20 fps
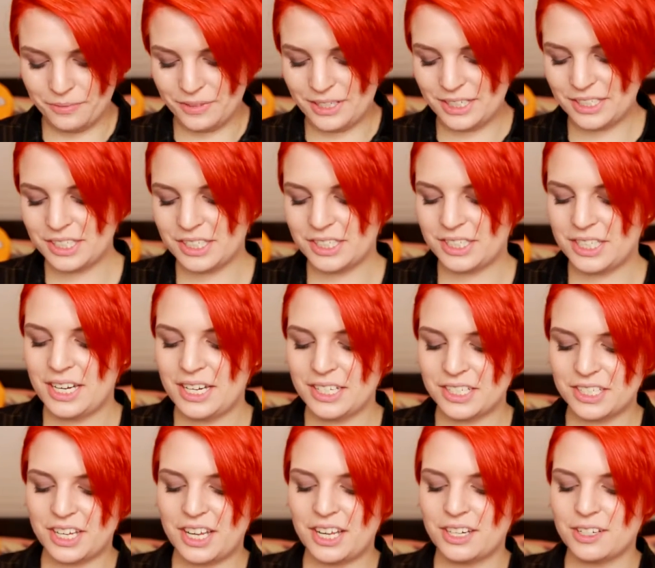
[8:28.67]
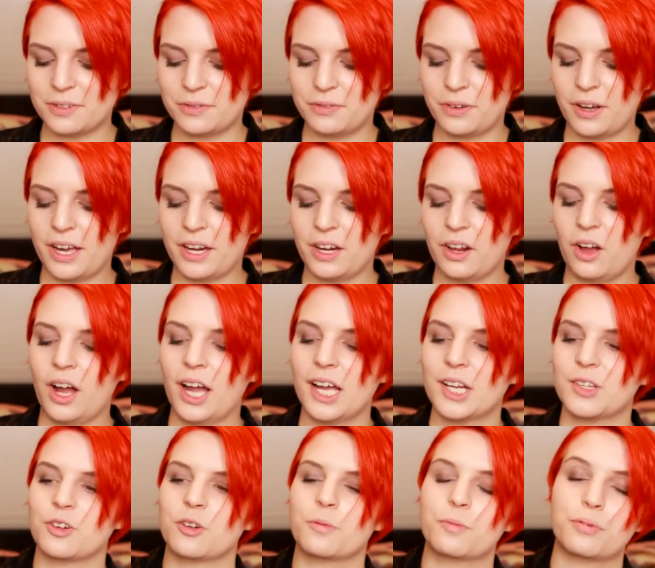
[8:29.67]
This is the Skin Define
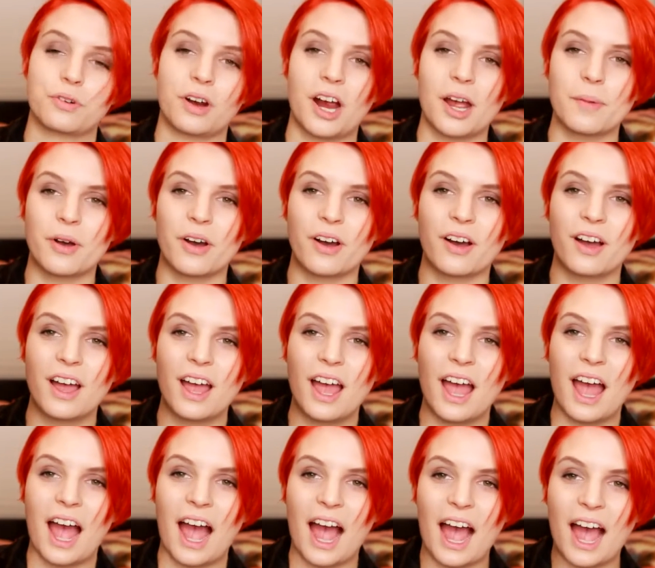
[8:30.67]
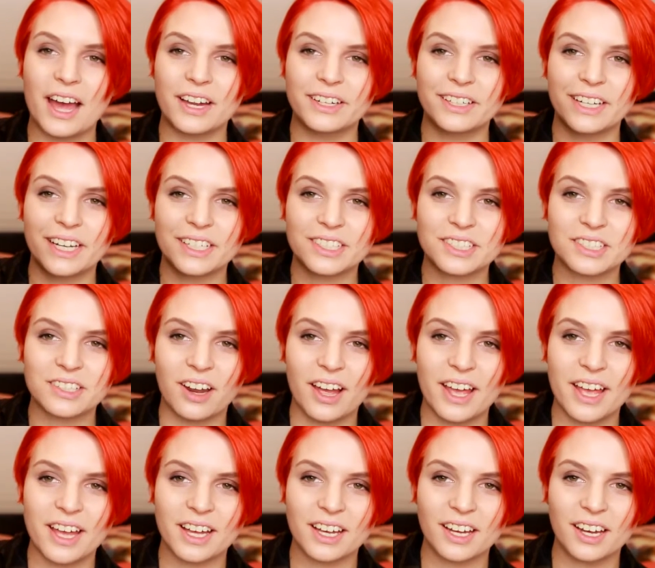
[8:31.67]
Hydro Primer, and it's
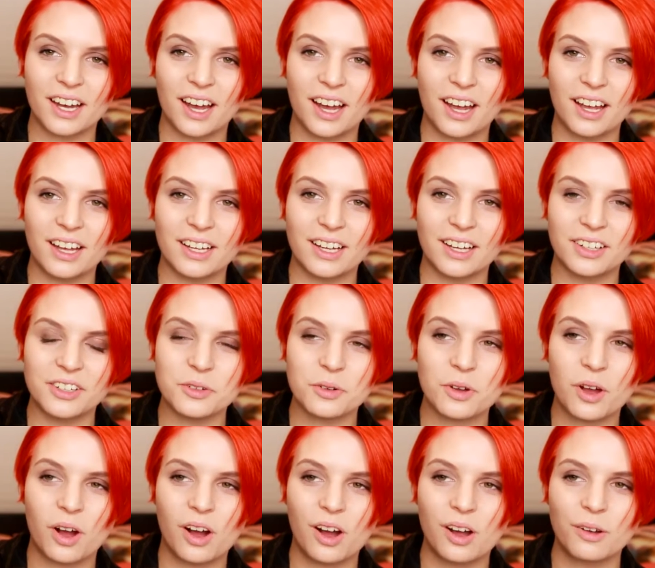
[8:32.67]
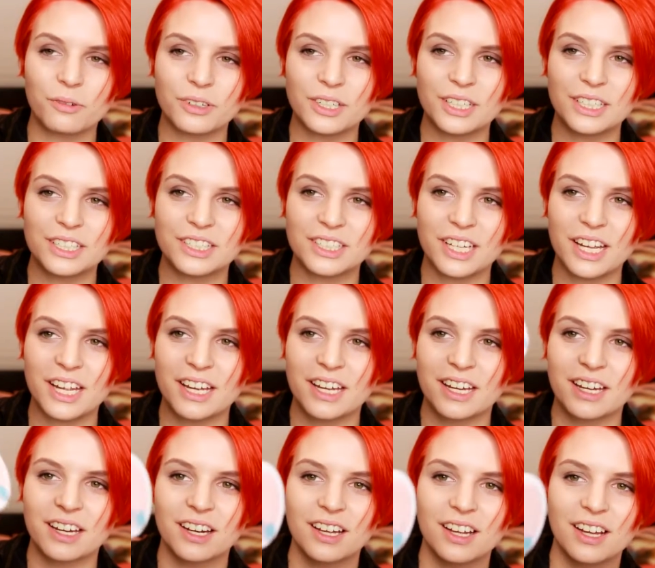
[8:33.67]
like, you can't really see
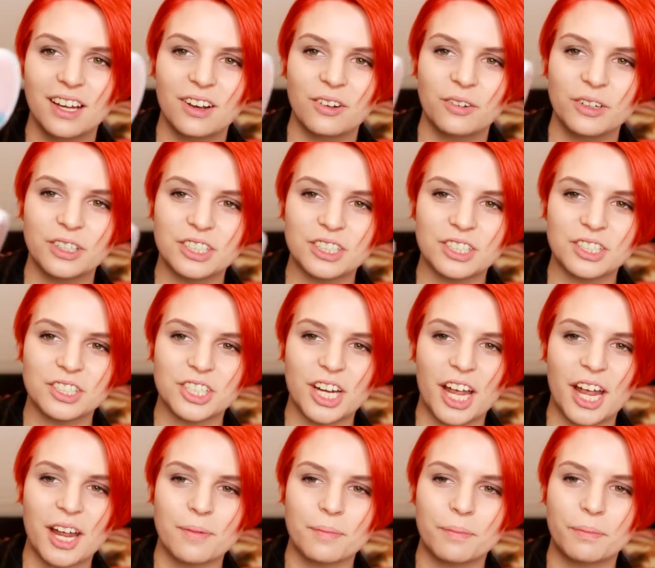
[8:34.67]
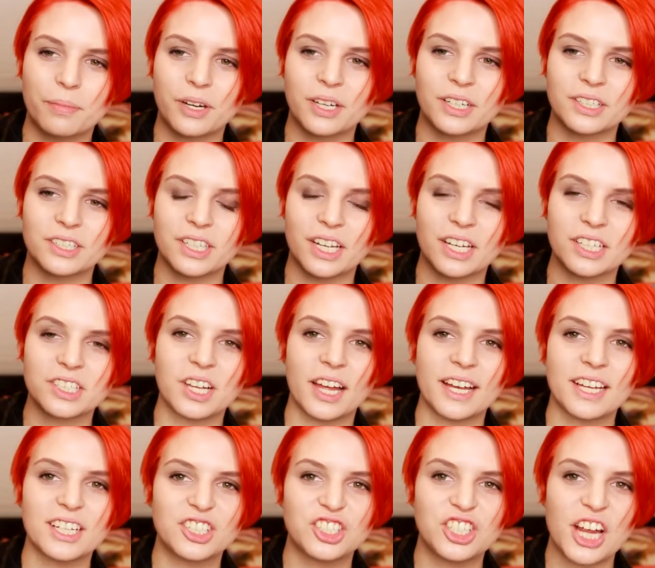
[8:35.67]
it, which is a shame, but it's
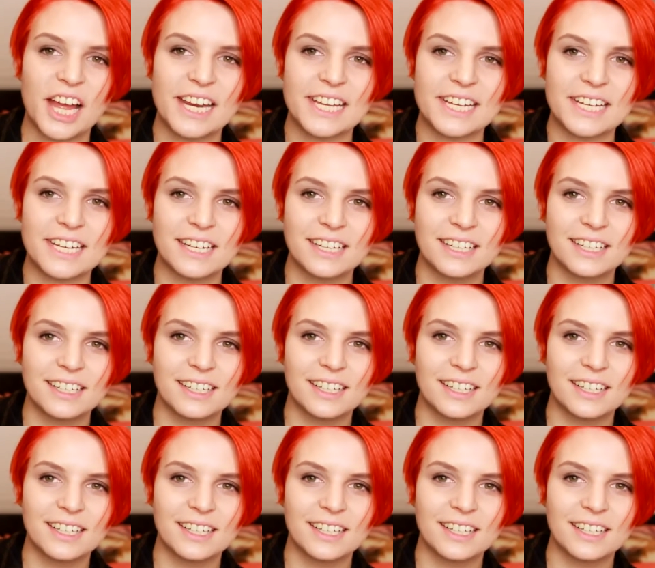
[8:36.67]
like a jelly.